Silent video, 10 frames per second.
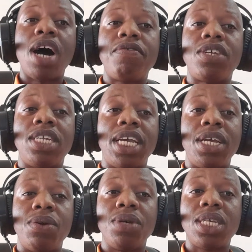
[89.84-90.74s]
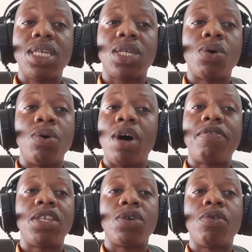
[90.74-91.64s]
after diagnosis or
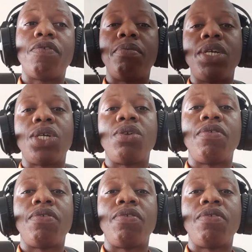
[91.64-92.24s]
after the confirmation